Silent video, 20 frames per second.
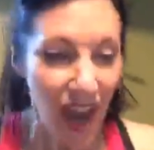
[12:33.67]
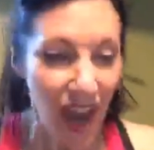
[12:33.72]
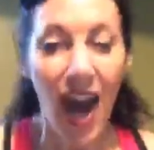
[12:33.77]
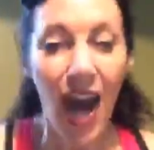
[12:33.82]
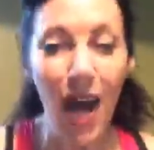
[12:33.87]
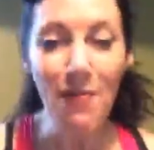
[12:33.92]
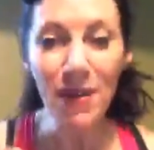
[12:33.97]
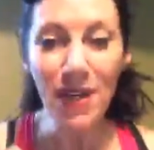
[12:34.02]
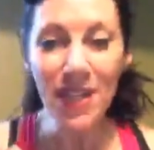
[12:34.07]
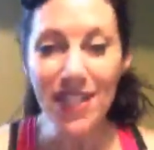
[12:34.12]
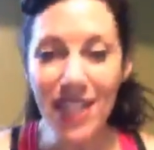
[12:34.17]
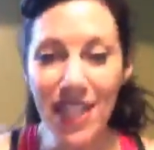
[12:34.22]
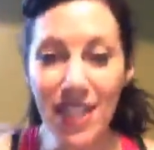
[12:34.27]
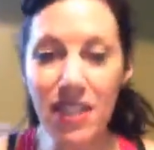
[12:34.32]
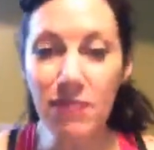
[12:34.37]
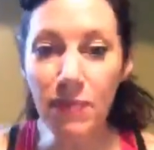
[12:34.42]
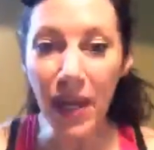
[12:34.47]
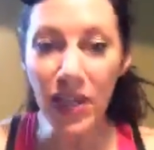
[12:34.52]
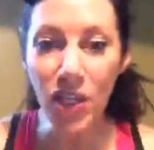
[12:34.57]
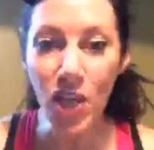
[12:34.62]
I'm going to stick
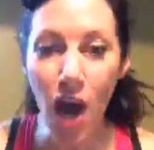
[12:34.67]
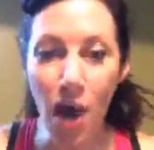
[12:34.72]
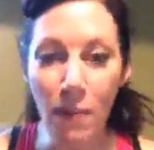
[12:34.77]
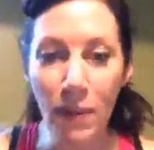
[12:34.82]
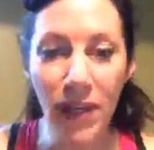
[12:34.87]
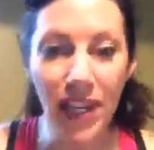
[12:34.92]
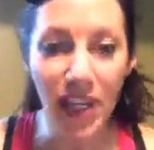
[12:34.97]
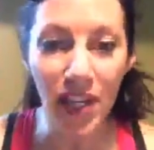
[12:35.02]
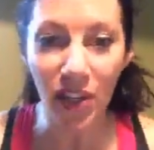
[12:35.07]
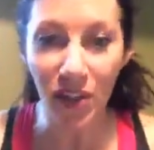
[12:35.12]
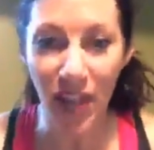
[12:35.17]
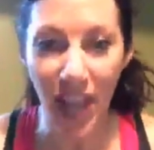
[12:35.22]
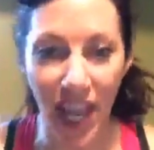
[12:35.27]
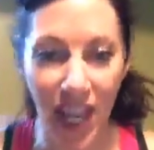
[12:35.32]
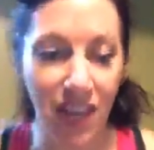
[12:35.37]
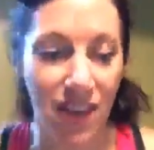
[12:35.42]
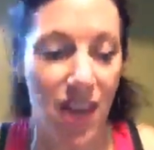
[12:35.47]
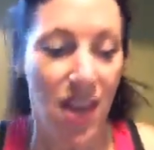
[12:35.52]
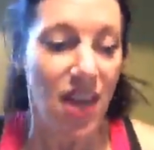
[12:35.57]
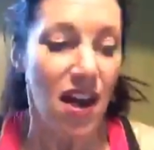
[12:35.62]
to my topic here,
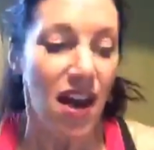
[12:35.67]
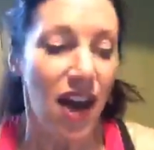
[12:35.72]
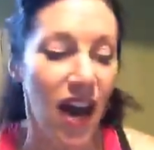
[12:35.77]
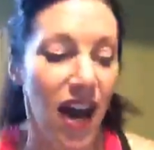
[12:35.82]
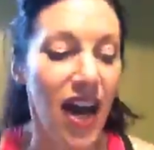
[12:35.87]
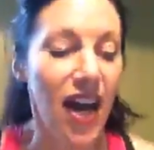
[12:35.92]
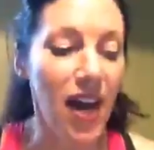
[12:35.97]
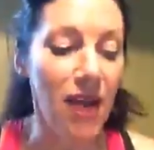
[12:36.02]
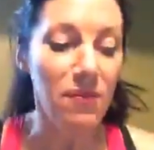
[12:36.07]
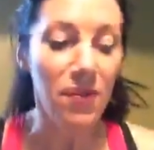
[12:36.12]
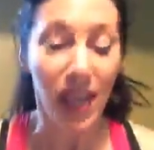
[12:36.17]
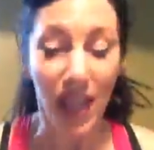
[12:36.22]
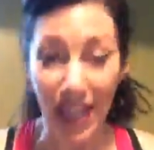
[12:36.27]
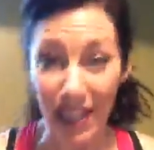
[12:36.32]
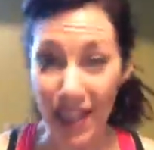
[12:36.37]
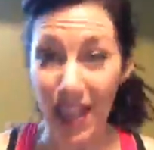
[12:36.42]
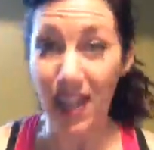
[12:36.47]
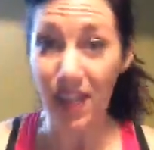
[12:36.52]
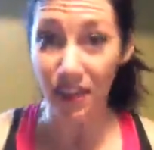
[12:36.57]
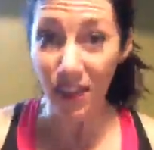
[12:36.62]
okay?
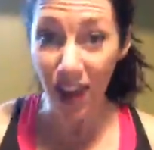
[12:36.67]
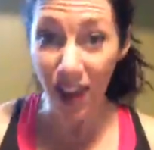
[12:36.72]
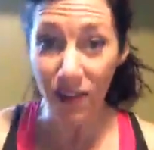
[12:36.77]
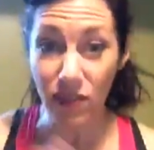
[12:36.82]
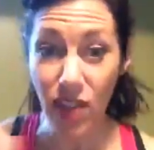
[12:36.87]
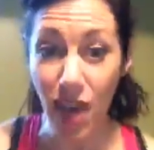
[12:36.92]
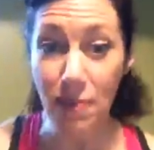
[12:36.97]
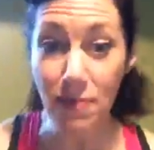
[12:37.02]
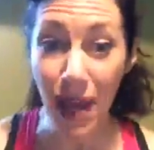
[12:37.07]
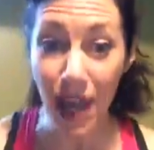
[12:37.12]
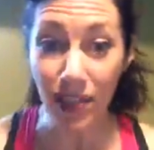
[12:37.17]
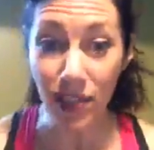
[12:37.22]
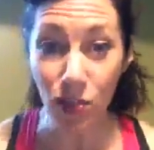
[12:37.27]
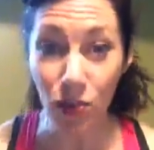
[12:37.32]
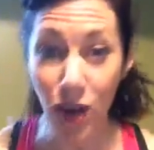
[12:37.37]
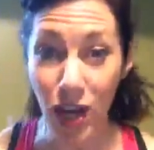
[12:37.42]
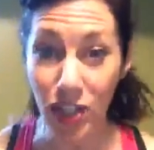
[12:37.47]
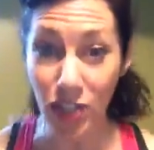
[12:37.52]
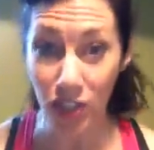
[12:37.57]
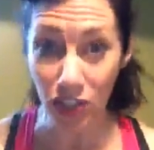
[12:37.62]
And then if I have time to ask
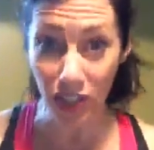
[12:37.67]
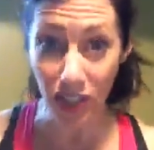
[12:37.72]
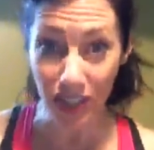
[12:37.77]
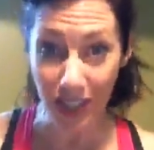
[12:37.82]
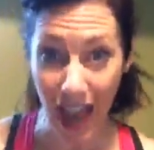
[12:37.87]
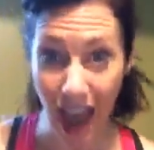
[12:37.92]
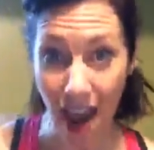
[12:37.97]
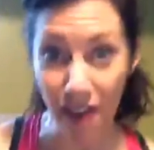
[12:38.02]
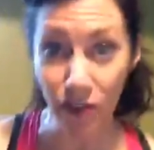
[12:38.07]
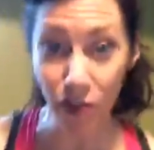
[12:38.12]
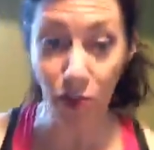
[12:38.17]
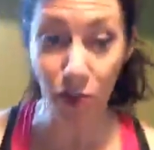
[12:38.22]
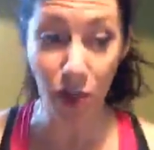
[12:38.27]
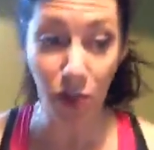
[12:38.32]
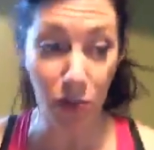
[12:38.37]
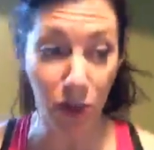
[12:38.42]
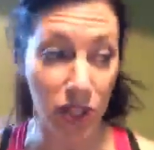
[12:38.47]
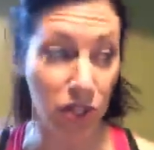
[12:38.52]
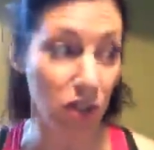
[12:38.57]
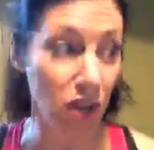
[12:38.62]
questions
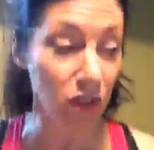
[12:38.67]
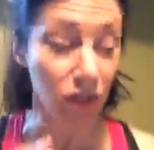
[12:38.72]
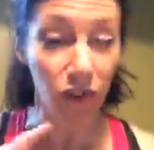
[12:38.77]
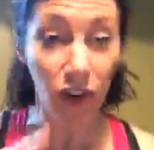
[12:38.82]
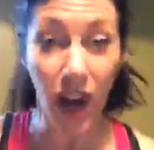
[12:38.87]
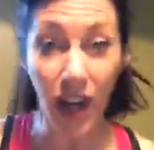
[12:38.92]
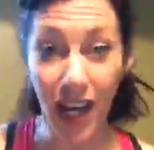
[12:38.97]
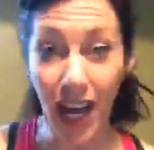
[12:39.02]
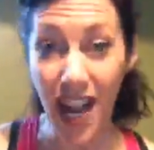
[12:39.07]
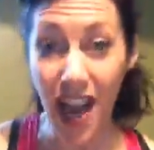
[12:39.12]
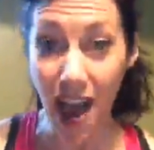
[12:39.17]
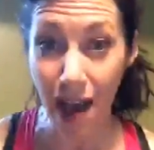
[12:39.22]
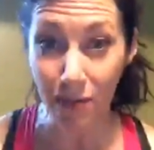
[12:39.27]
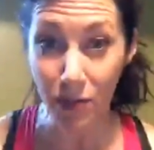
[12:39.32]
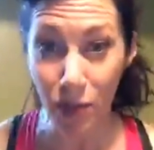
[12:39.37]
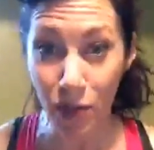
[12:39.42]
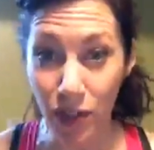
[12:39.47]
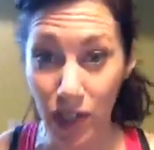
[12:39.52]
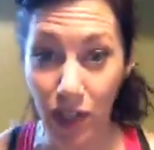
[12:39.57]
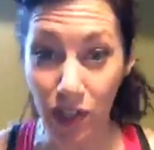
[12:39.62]
afterward, which on Friday I'm
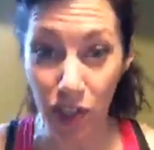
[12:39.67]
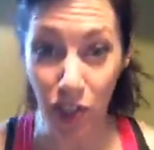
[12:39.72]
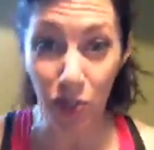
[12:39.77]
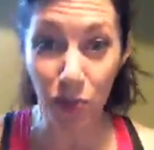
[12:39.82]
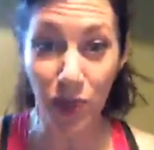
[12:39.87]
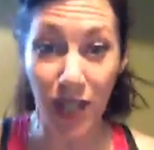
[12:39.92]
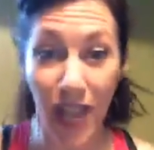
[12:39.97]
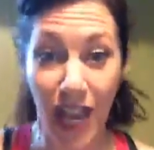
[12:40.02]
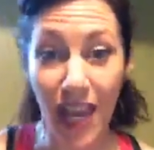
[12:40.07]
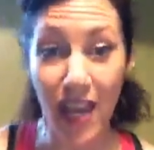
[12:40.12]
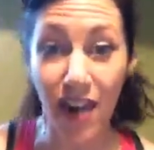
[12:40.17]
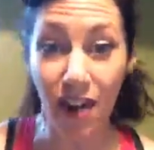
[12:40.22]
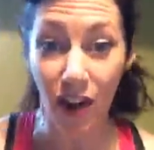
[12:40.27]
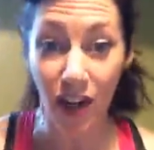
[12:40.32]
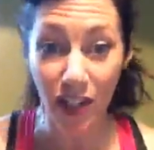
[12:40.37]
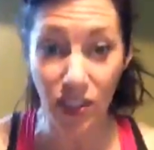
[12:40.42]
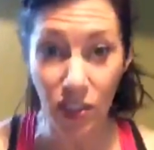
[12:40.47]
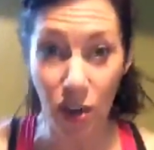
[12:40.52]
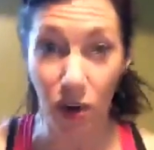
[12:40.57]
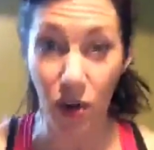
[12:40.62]
doing a Q&A,
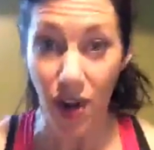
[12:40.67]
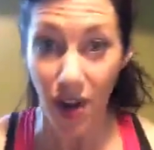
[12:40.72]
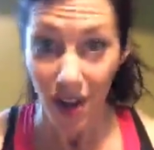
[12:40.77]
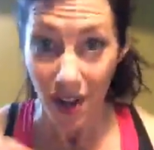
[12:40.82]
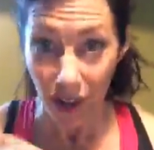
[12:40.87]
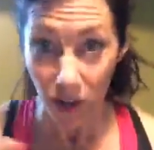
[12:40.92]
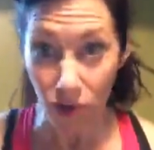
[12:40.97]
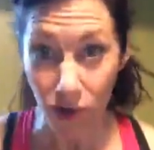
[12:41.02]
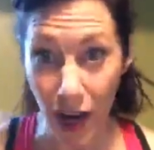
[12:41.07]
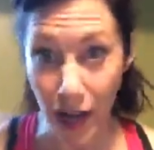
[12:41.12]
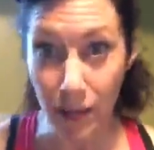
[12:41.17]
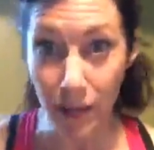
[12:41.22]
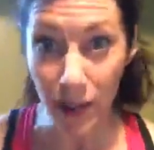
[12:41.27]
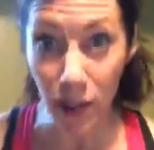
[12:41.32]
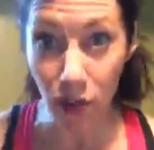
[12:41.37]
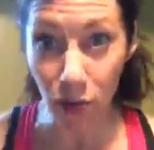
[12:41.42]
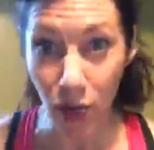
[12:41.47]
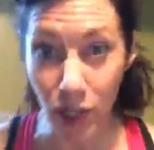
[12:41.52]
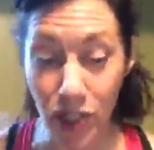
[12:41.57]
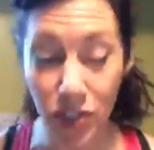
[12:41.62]
Eric, so write a bunch
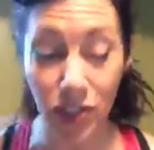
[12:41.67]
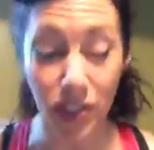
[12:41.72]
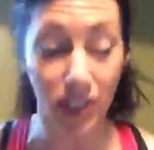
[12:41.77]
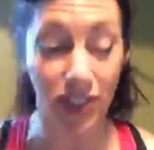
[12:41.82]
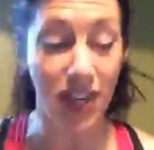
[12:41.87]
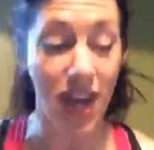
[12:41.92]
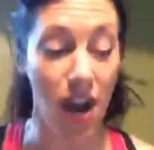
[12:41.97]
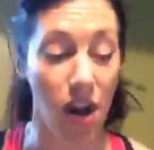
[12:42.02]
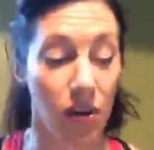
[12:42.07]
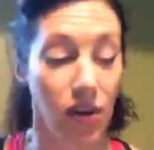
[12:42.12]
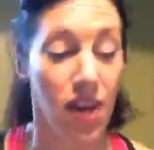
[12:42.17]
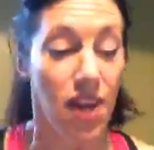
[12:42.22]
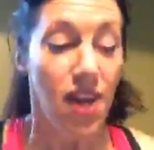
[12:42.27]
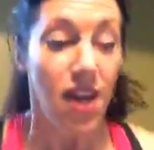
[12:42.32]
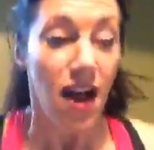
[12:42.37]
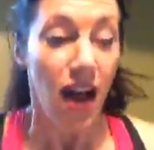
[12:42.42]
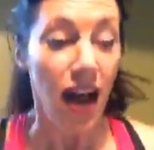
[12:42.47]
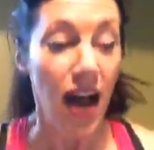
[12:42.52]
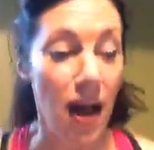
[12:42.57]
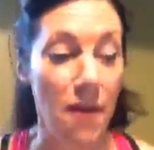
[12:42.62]
of questions down.
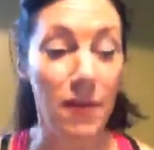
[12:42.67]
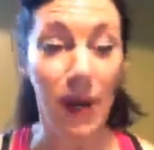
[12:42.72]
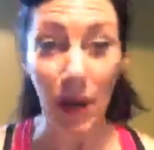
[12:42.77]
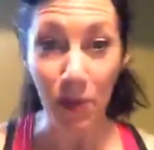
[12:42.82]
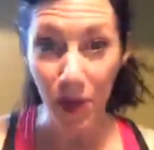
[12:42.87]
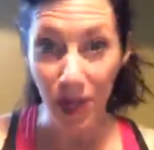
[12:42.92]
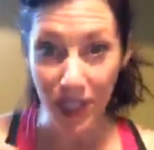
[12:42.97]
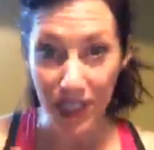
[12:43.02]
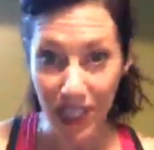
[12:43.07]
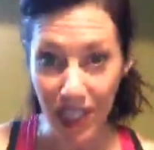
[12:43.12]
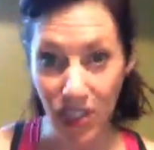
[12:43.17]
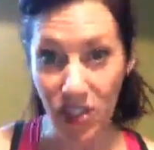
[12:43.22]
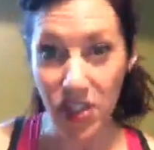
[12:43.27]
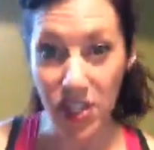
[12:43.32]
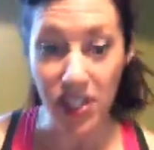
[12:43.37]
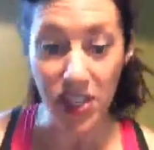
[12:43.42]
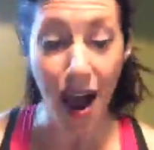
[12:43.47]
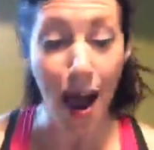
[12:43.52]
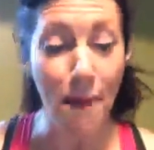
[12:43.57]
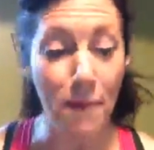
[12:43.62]
But I want to stick to the
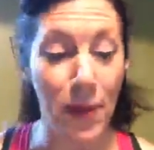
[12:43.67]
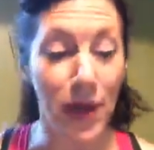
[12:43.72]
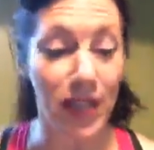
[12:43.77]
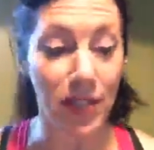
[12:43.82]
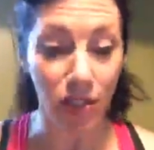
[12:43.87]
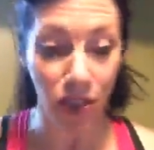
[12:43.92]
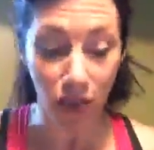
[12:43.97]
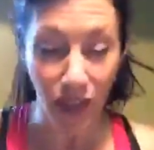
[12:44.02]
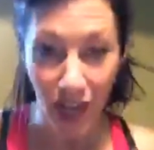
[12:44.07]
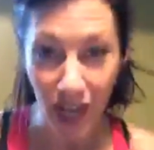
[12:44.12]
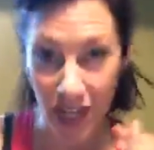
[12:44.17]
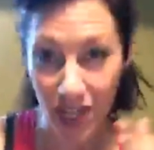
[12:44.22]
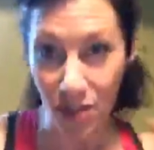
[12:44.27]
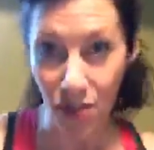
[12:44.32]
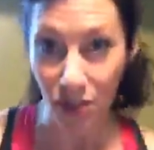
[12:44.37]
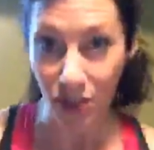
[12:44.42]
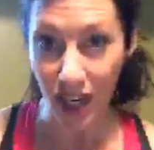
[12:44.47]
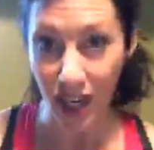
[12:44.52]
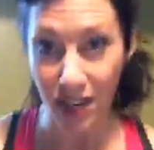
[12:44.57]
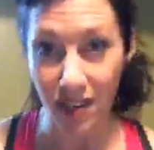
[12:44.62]
topic so that I
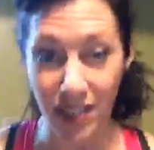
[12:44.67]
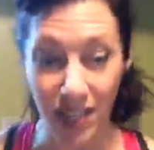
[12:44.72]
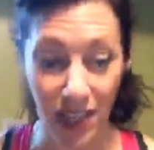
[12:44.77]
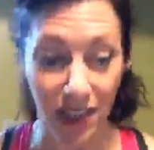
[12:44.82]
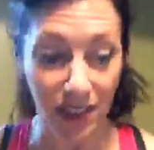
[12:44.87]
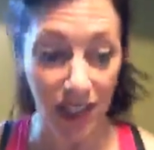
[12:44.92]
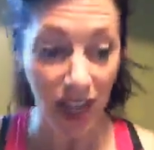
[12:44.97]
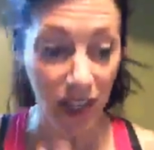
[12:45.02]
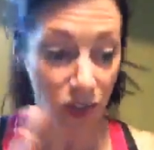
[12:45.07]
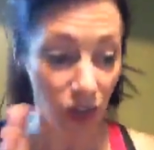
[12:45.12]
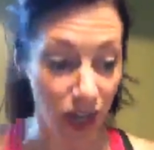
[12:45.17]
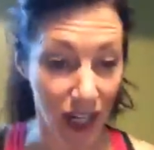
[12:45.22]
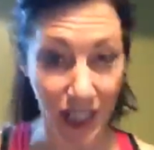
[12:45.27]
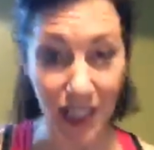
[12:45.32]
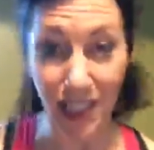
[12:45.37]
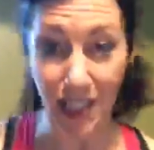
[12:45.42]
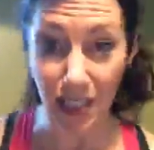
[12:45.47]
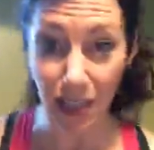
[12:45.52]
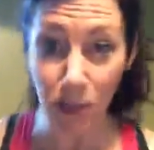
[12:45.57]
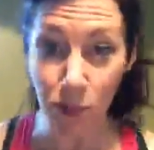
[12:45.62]
don't get sidetracked because
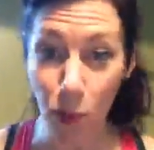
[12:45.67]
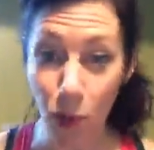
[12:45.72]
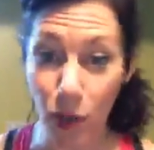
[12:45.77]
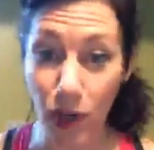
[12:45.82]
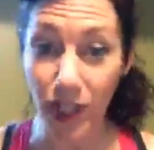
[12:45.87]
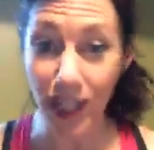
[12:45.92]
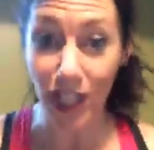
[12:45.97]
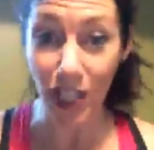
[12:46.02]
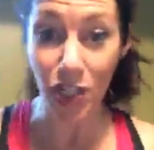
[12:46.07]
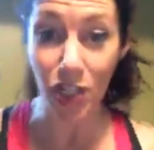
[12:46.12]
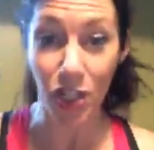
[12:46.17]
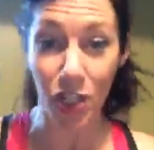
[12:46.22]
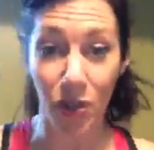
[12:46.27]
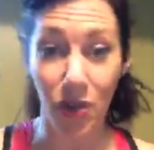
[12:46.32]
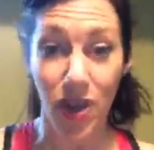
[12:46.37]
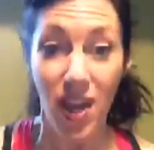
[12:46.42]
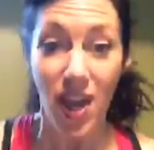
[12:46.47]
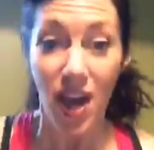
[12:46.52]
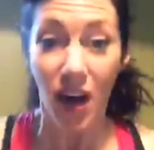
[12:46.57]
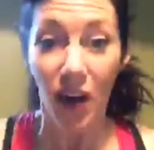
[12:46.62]
it's an important issue,
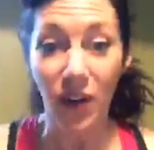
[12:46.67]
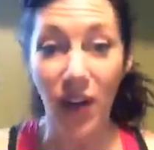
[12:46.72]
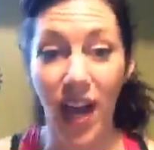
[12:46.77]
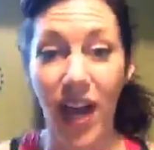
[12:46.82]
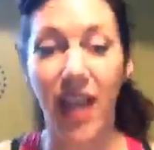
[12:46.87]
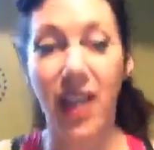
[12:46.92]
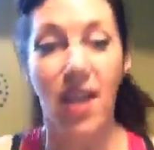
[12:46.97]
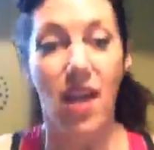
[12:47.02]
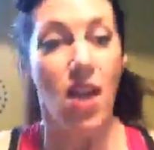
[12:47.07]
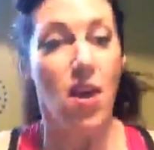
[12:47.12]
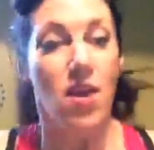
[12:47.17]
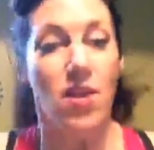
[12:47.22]
okay?